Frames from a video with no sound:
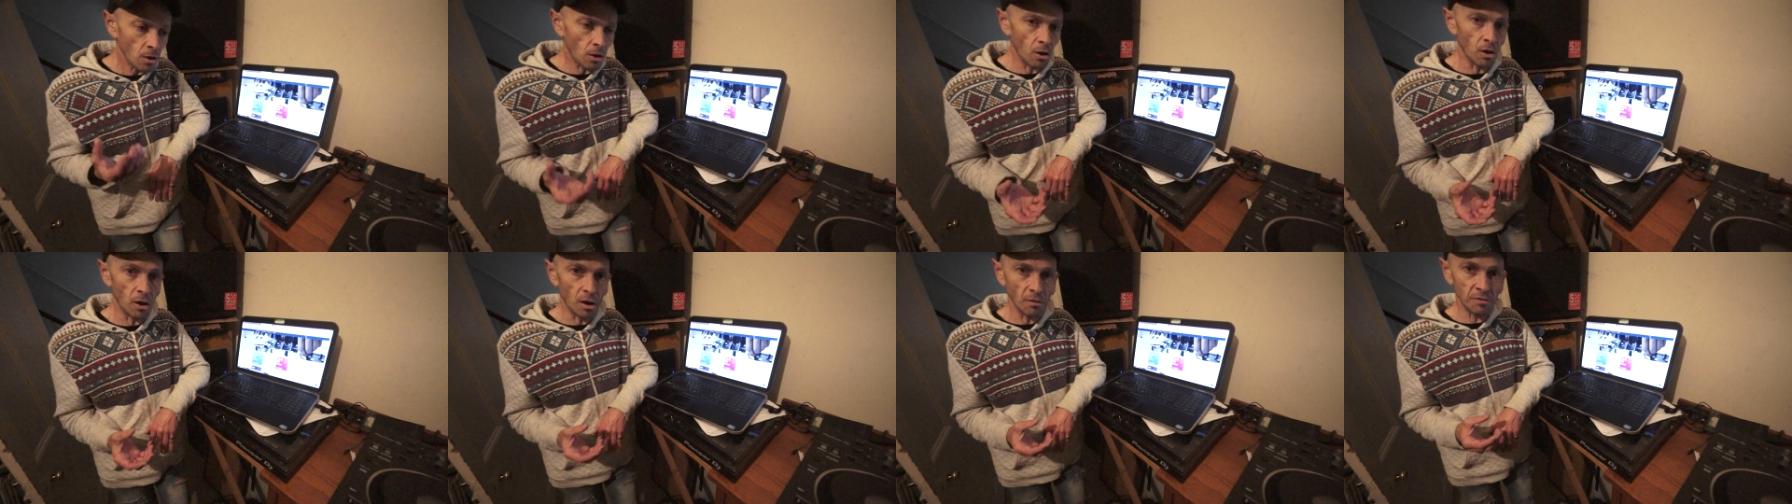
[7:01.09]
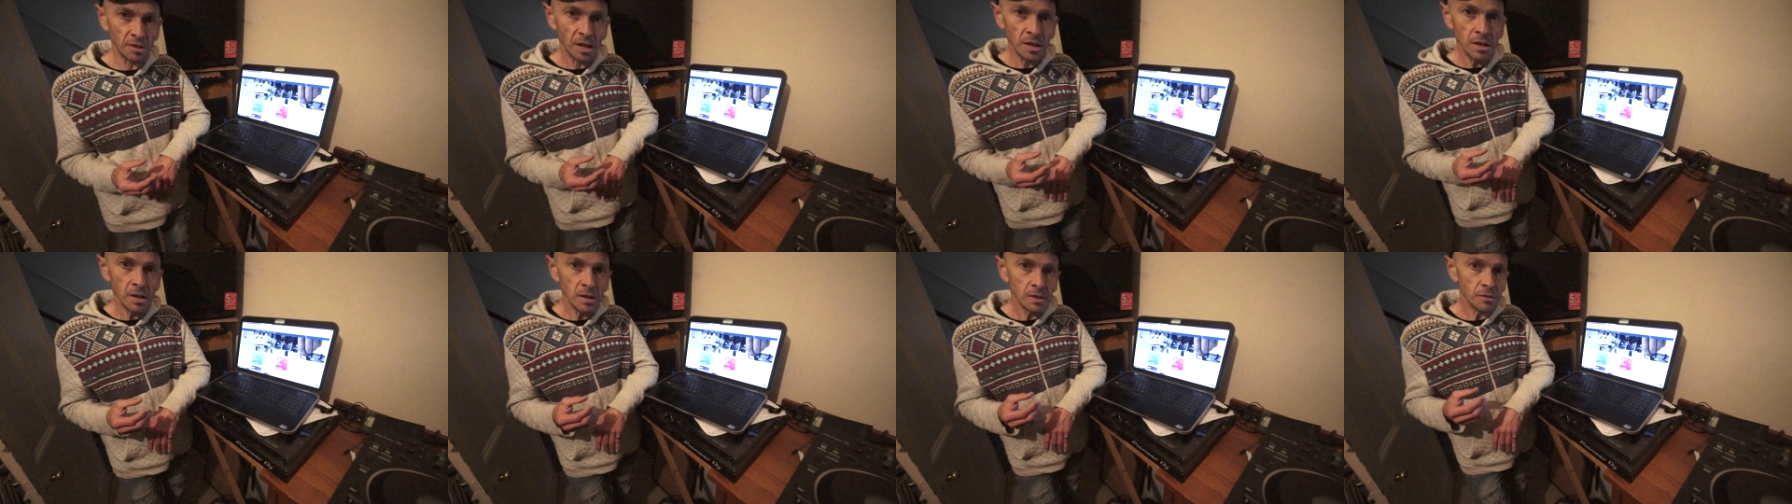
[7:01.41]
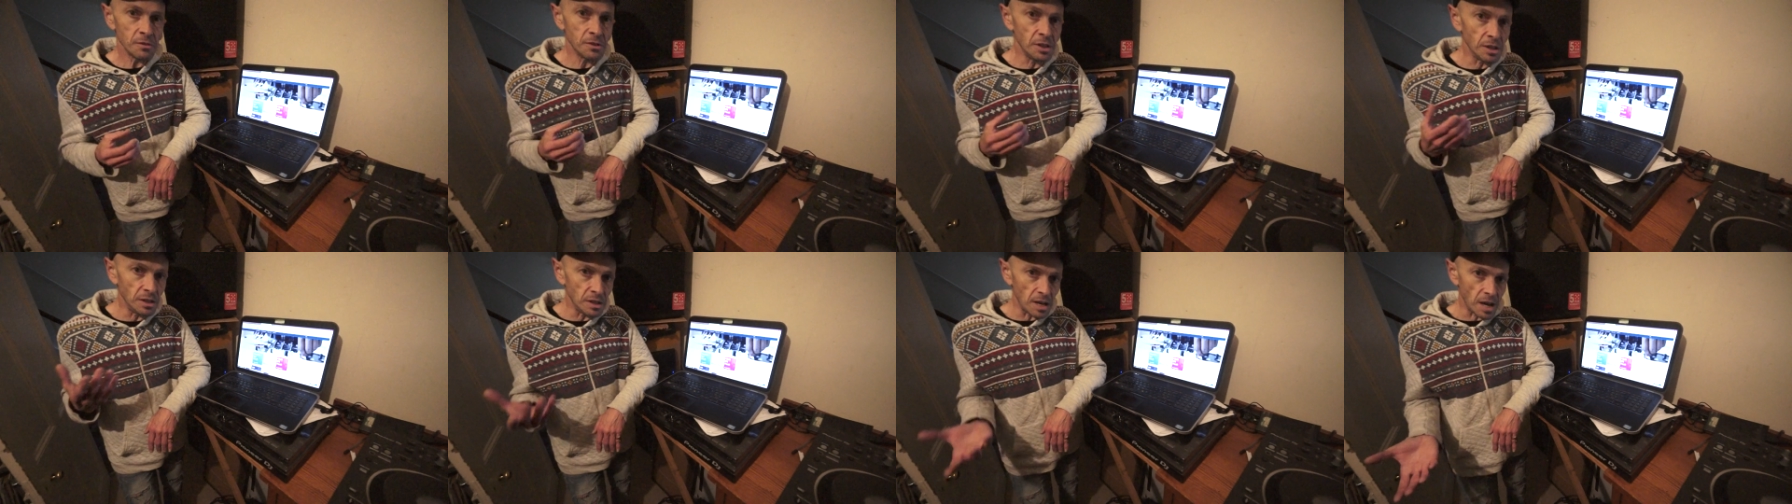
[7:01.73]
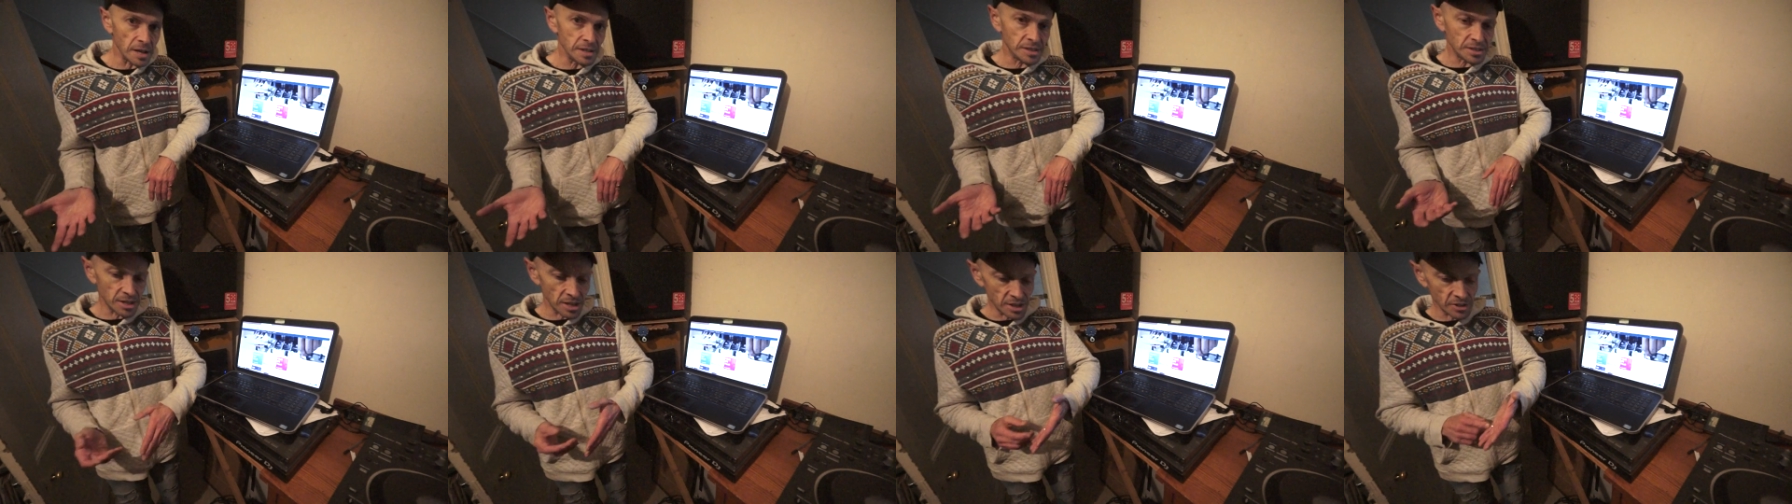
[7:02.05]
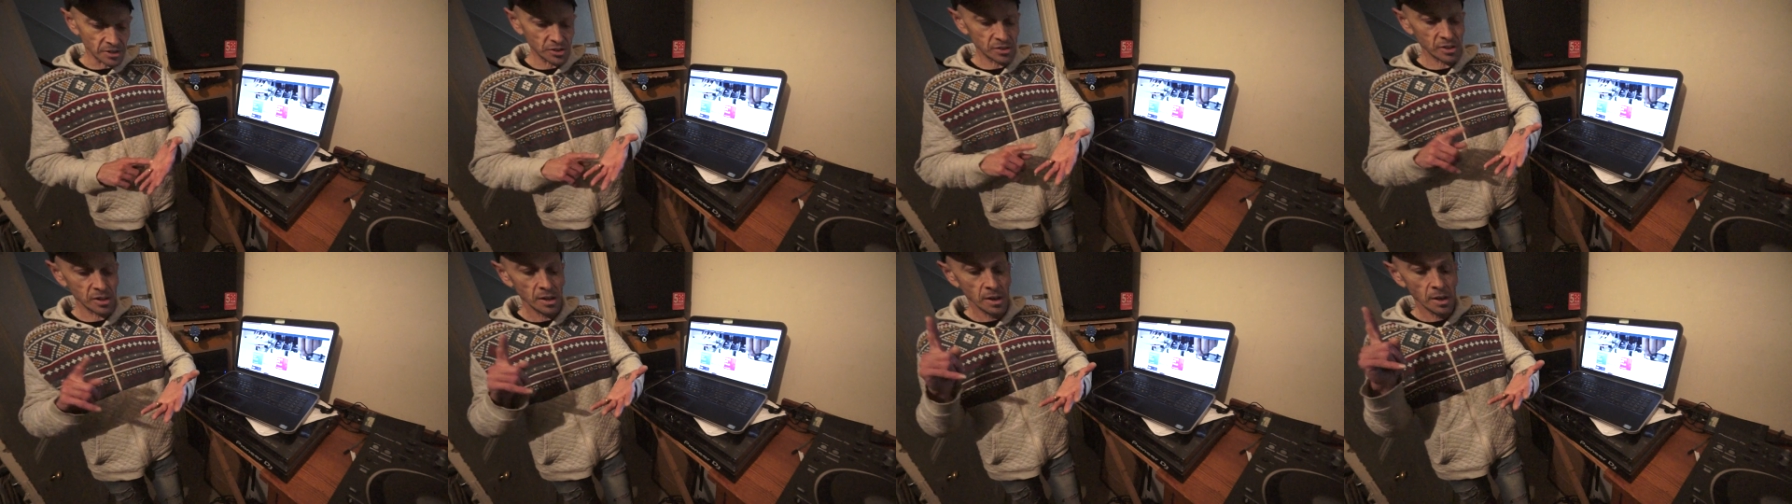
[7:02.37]
of the
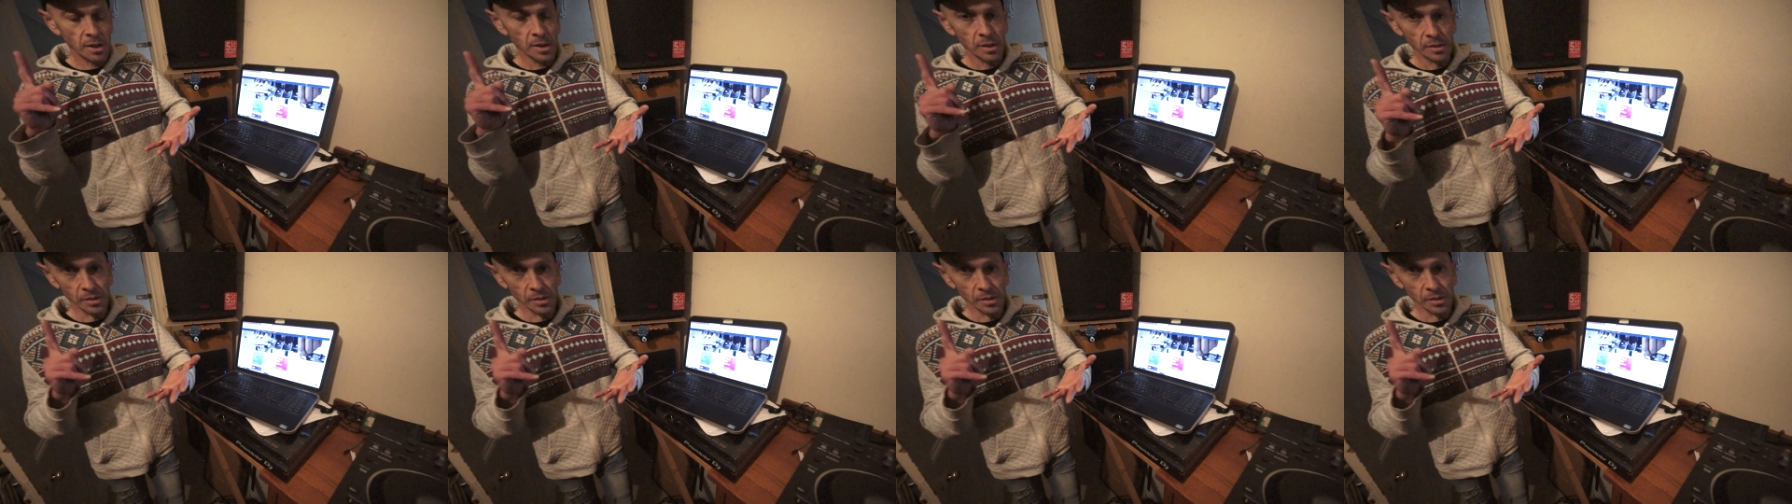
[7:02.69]
latest